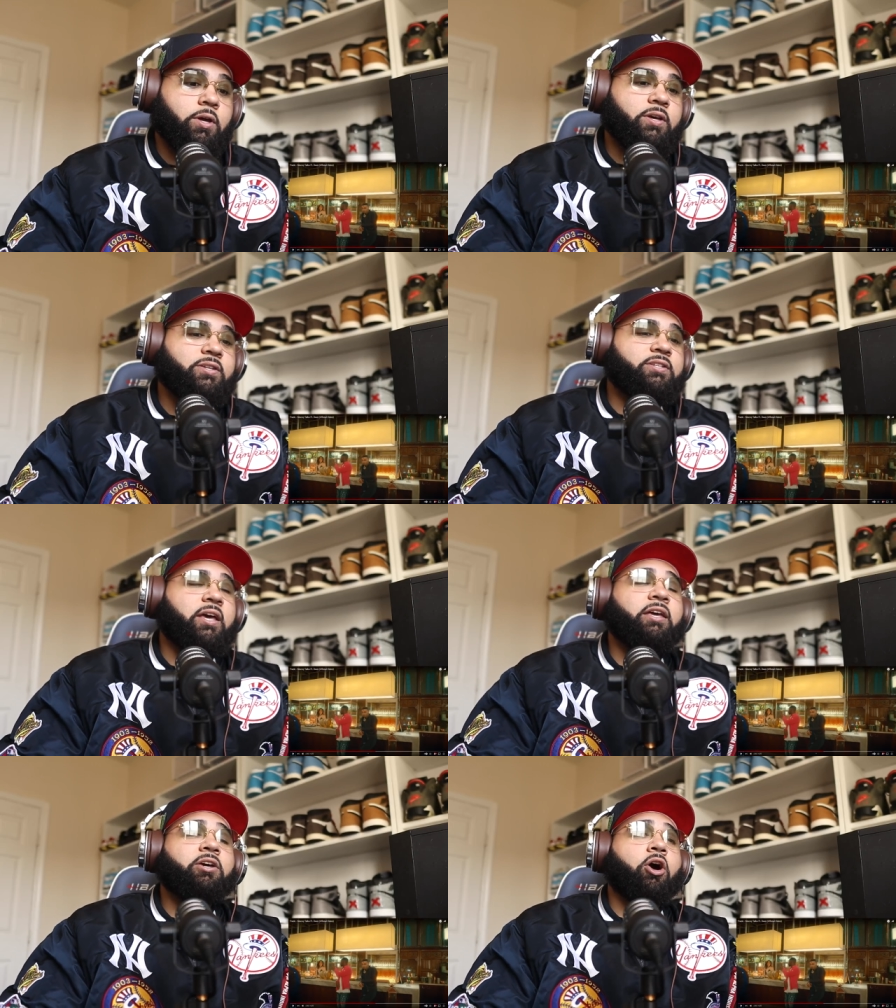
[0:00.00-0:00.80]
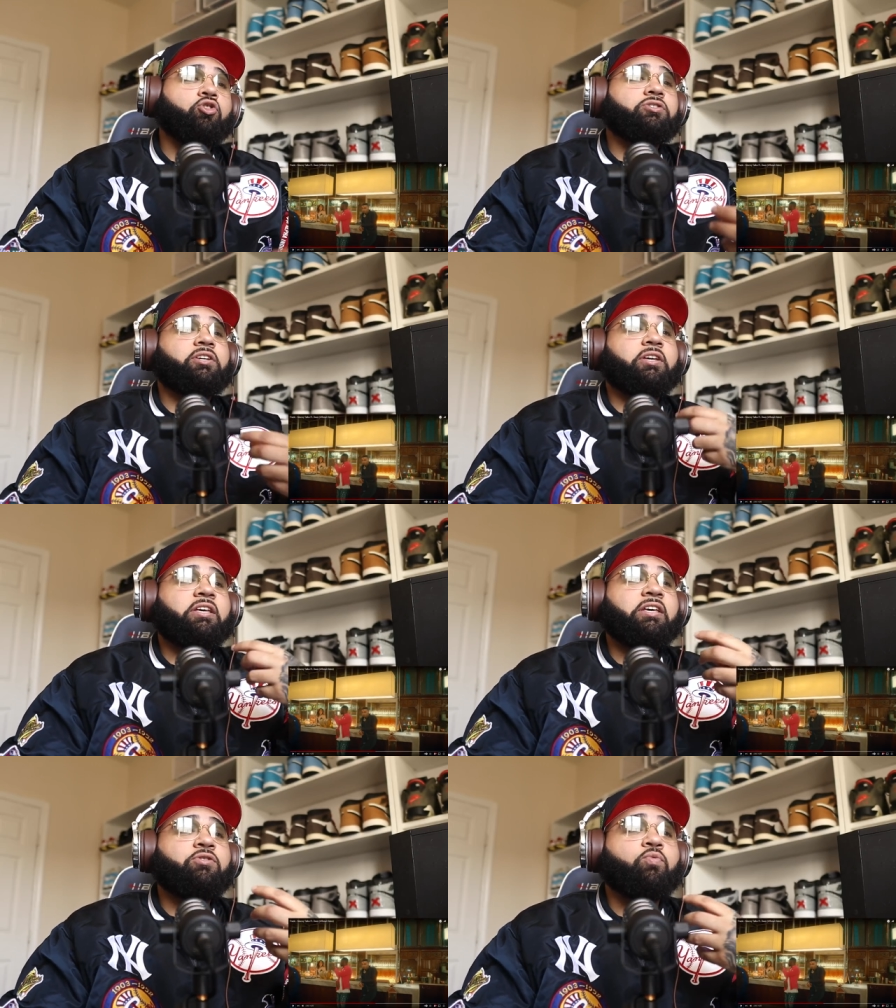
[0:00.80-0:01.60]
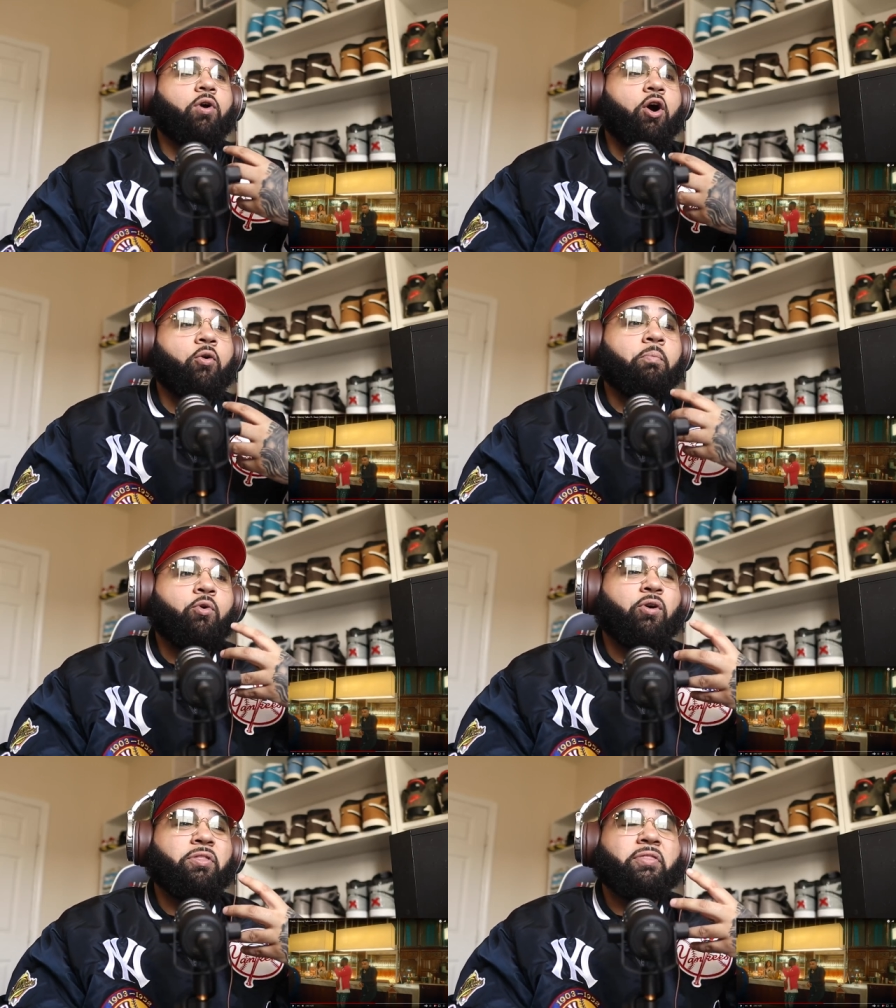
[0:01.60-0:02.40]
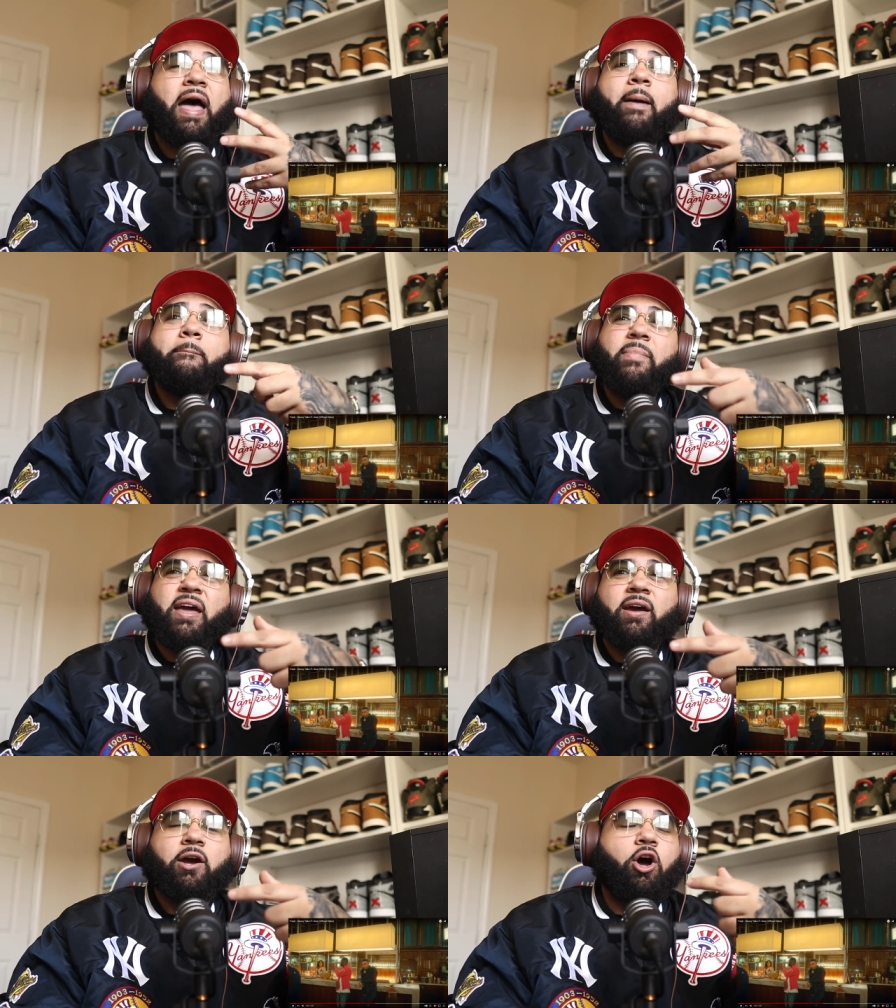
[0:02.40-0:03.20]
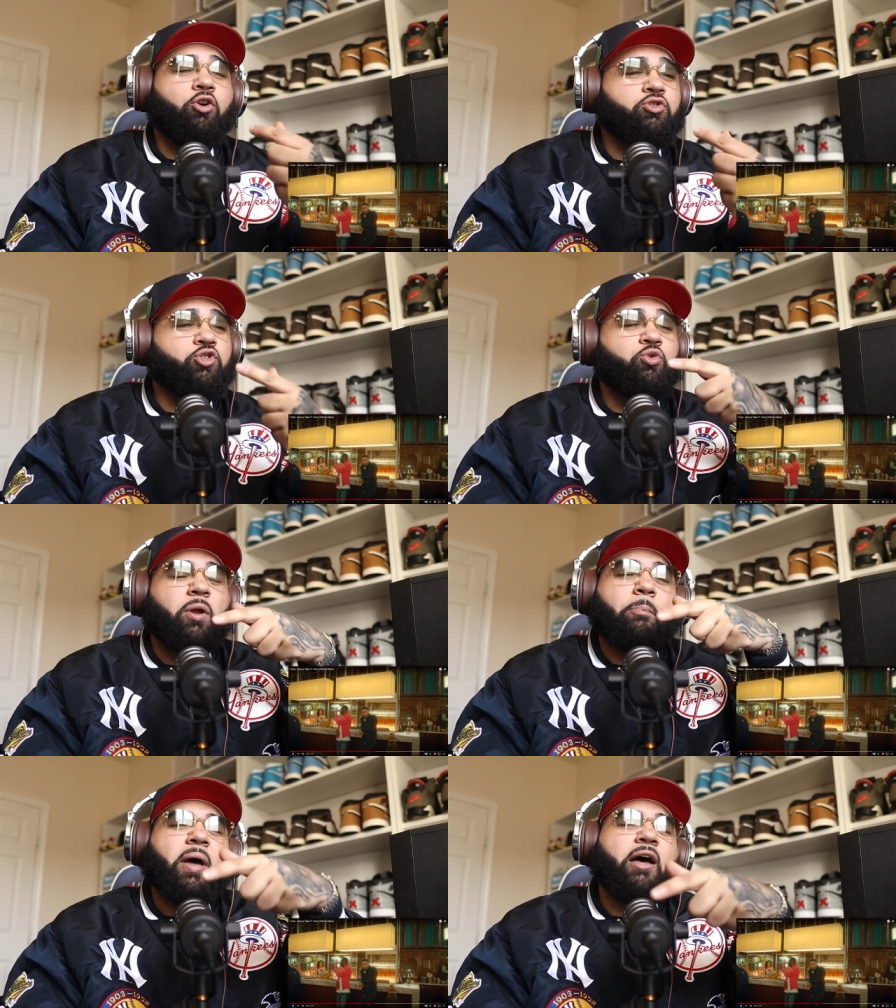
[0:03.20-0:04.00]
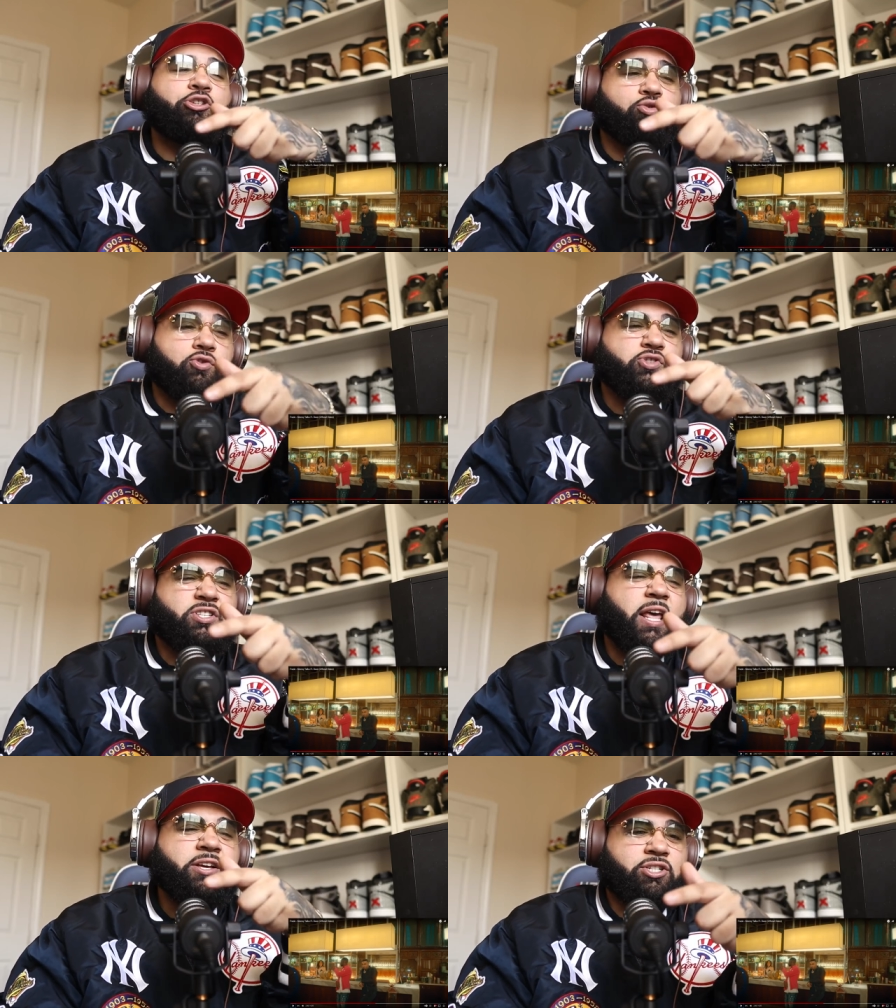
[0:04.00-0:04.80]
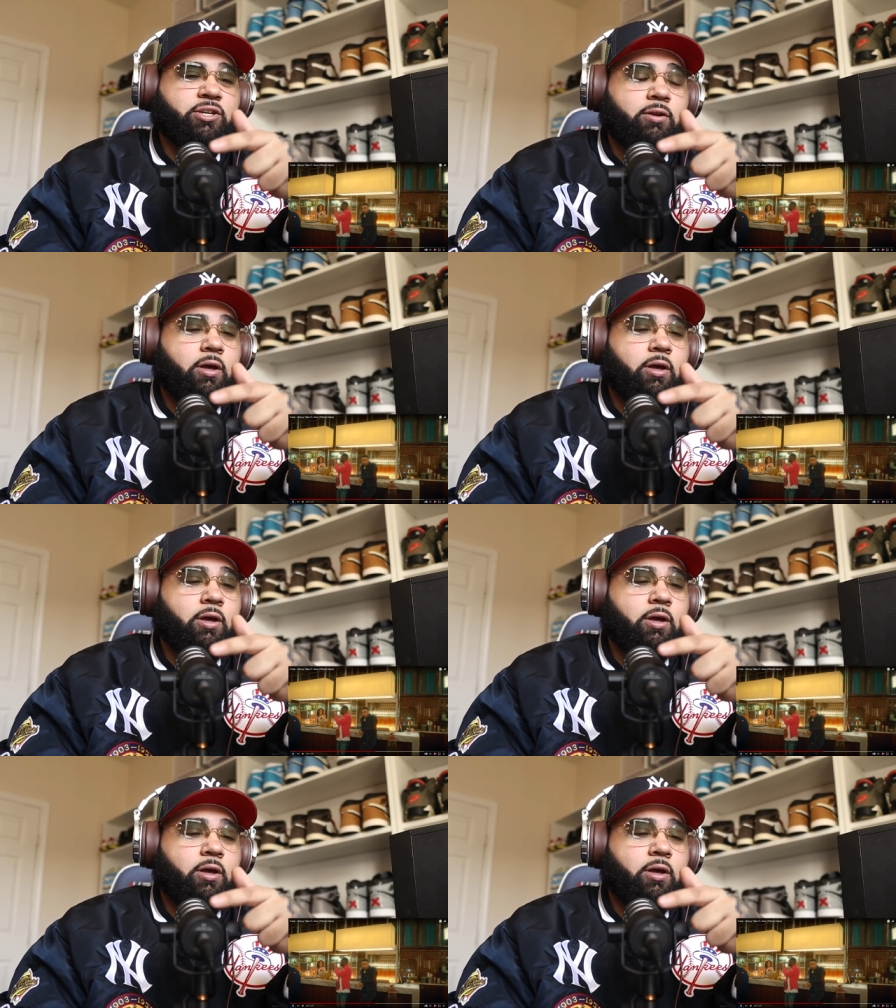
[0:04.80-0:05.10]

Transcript: so he goes to Heathrow more than that man goes to the petrol station.